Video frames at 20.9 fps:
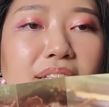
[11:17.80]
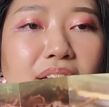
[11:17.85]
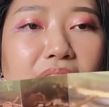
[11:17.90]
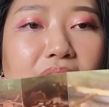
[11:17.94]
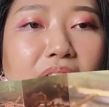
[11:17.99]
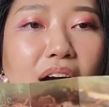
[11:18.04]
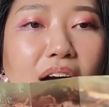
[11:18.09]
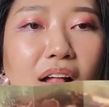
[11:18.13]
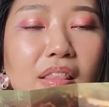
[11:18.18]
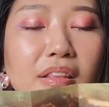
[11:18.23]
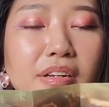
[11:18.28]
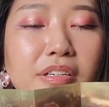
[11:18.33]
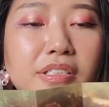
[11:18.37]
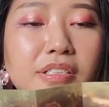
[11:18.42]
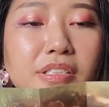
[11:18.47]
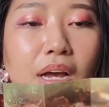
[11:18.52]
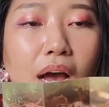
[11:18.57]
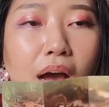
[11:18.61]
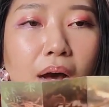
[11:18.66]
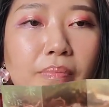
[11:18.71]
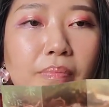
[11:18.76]
colors
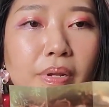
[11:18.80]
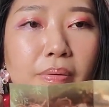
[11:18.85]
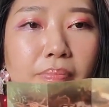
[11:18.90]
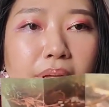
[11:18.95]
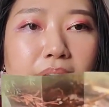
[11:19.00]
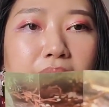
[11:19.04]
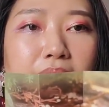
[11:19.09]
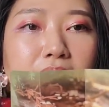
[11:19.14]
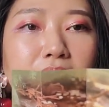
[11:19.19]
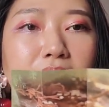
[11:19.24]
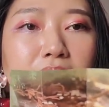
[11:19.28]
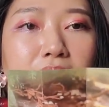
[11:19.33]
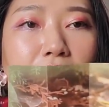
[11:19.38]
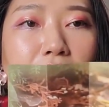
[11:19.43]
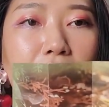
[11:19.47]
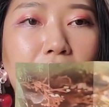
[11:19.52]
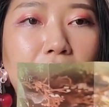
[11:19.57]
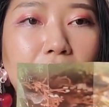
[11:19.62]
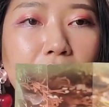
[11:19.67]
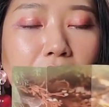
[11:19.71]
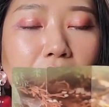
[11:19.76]
complement
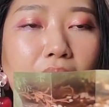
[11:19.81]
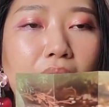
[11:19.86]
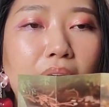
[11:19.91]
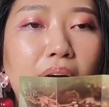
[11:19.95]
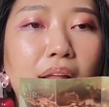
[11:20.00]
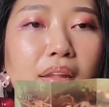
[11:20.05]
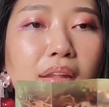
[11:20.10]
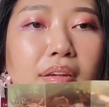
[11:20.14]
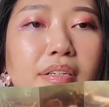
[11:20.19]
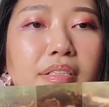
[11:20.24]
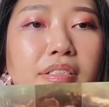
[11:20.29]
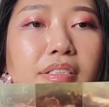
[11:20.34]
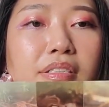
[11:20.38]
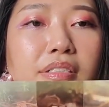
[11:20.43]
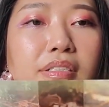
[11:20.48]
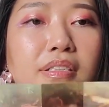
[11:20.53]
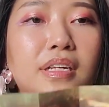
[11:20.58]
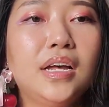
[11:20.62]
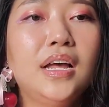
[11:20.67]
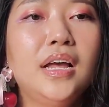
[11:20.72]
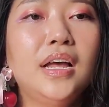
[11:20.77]
her
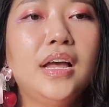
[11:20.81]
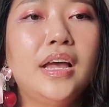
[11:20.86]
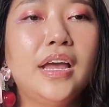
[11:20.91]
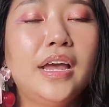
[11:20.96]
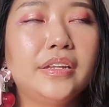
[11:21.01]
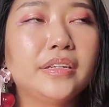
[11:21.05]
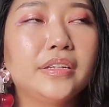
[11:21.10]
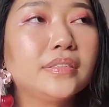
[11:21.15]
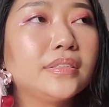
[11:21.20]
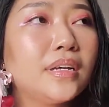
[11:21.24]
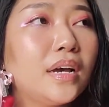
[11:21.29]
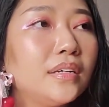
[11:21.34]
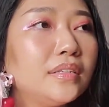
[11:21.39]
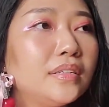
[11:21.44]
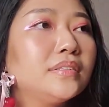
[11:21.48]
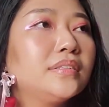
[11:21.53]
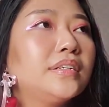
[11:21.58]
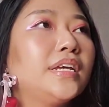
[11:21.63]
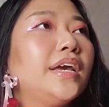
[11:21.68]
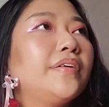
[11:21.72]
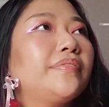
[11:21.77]
colors, and it
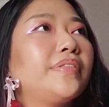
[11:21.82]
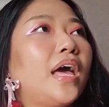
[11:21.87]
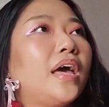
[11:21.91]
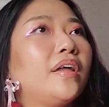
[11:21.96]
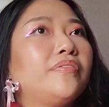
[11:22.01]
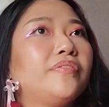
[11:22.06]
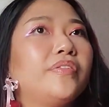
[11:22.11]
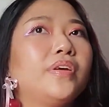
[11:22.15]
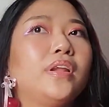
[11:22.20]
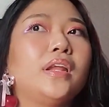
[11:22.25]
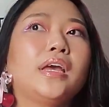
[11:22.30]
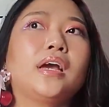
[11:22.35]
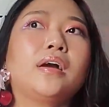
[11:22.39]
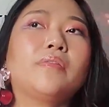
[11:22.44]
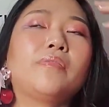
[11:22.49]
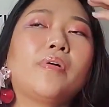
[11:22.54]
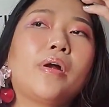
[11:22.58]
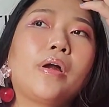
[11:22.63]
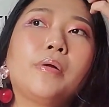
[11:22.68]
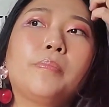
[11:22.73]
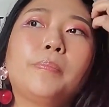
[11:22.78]
does give that feeling of
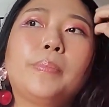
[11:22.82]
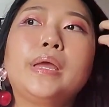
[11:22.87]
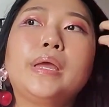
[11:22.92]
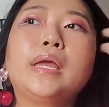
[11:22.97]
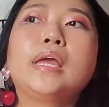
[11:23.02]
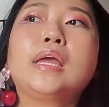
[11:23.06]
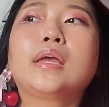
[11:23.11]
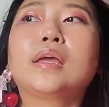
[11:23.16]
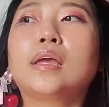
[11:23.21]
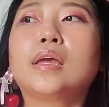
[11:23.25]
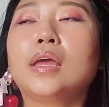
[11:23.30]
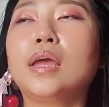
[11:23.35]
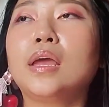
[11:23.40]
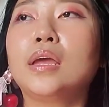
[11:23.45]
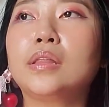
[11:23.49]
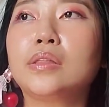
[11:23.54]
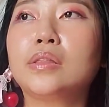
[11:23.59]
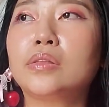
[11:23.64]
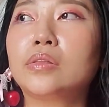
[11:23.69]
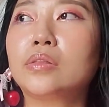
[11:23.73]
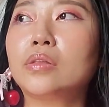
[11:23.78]
her being
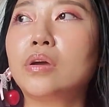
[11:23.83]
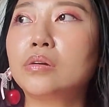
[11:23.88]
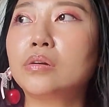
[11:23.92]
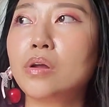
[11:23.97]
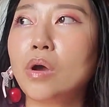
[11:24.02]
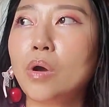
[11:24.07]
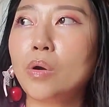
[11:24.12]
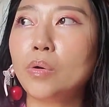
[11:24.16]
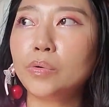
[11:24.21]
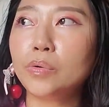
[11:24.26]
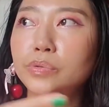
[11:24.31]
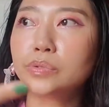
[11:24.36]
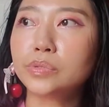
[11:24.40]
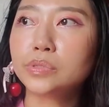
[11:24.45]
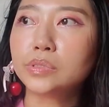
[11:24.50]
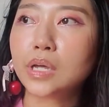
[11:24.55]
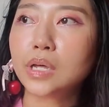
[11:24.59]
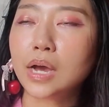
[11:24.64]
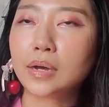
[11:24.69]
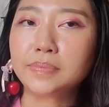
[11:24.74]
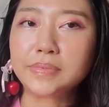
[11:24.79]
in her
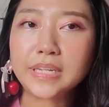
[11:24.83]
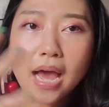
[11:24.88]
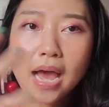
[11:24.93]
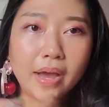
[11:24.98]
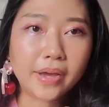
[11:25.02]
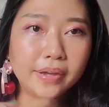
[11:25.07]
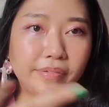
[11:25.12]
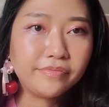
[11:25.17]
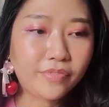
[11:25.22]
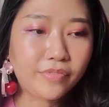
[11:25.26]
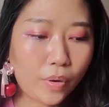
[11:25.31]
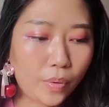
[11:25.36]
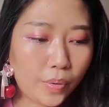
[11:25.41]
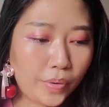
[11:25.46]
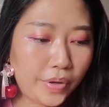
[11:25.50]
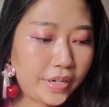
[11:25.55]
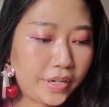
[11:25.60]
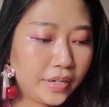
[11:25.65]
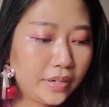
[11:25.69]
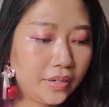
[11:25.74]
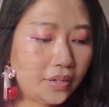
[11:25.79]
own time
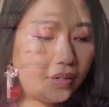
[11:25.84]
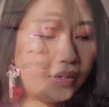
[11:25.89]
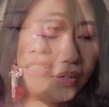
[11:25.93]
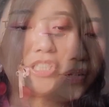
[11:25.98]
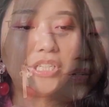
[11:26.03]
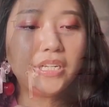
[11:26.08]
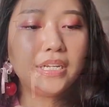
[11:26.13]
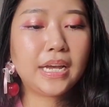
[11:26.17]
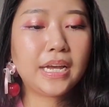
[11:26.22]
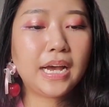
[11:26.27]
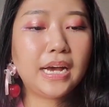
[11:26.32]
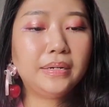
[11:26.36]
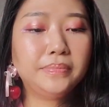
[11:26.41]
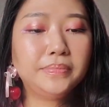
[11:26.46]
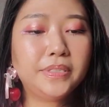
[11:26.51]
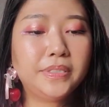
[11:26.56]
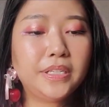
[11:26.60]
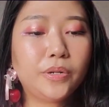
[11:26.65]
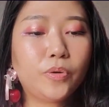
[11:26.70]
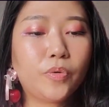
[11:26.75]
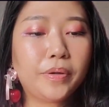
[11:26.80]
void. And she
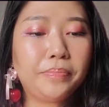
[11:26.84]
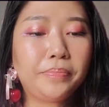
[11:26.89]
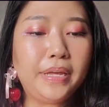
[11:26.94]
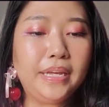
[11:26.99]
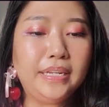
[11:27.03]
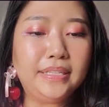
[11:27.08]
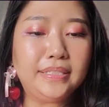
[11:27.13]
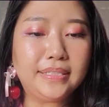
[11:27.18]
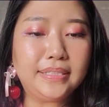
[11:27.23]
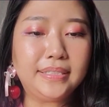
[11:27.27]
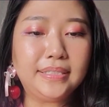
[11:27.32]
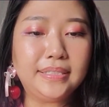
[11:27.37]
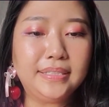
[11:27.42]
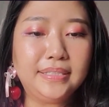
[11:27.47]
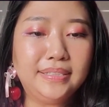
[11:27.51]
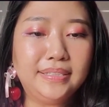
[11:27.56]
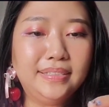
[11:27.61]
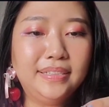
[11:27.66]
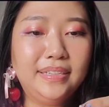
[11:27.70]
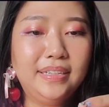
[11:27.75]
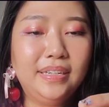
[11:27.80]
comes in one piece
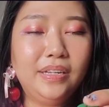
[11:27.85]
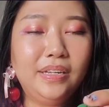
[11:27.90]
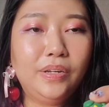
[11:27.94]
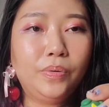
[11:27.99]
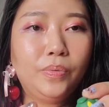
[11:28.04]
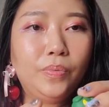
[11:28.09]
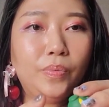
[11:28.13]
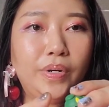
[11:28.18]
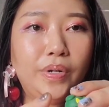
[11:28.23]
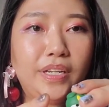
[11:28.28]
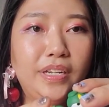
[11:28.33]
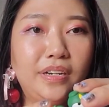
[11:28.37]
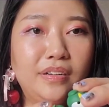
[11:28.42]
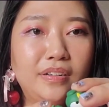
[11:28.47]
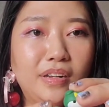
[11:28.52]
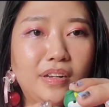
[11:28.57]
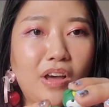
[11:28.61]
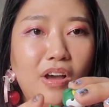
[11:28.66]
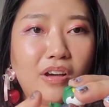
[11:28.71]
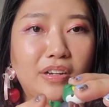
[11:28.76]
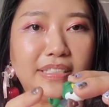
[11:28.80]
with her
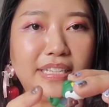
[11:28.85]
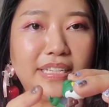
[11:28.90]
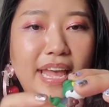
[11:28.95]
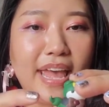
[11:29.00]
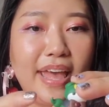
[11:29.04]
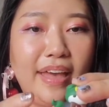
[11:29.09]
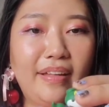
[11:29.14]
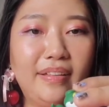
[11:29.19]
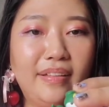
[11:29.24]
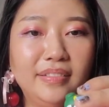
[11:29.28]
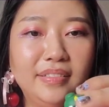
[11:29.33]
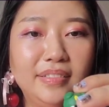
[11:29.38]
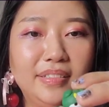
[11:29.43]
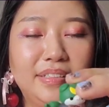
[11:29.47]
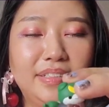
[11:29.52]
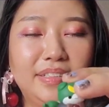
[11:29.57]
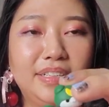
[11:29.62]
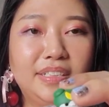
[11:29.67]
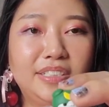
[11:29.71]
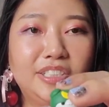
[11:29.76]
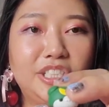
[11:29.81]
long tail.
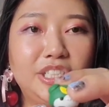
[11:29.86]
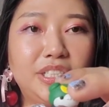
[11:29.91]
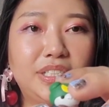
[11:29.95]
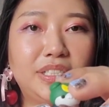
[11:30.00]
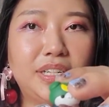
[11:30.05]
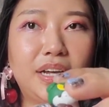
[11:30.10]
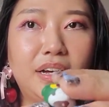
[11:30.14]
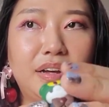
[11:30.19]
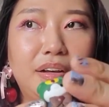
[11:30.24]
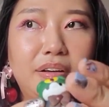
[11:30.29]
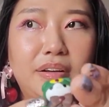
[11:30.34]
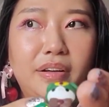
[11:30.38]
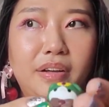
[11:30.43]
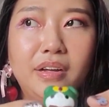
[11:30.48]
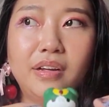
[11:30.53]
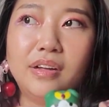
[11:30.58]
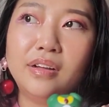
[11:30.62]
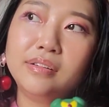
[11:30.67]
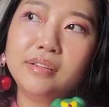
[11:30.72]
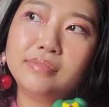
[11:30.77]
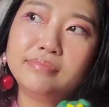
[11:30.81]
She's a
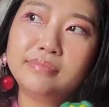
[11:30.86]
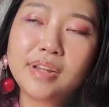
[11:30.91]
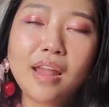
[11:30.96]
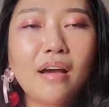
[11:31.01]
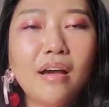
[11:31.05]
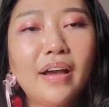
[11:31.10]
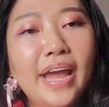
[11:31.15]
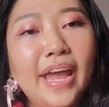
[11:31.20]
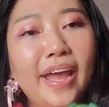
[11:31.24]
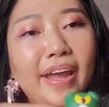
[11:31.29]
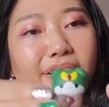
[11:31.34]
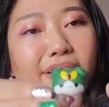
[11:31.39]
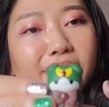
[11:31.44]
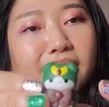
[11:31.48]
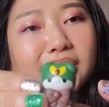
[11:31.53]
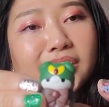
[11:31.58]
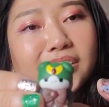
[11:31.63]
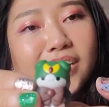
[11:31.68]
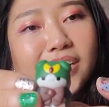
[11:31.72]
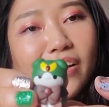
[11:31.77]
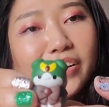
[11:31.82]
long-haired
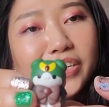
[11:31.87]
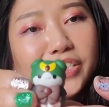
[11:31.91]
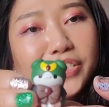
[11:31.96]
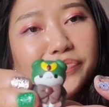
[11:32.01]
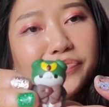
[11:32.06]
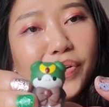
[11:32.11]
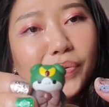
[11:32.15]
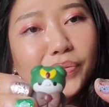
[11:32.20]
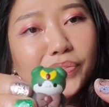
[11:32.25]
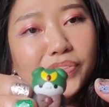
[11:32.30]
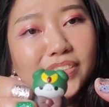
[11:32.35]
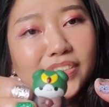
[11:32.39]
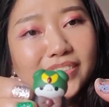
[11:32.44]
Scottish fold.